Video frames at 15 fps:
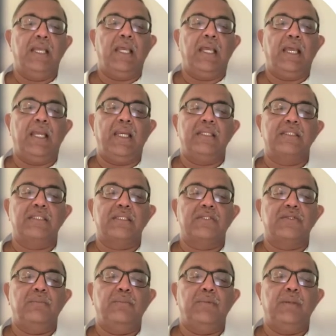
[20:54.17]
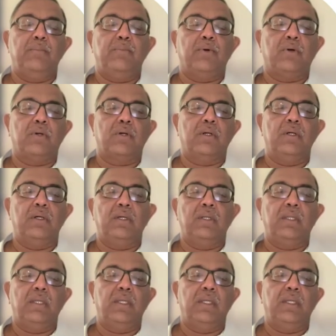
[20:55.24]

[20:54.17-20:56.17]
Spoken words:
and is extremely important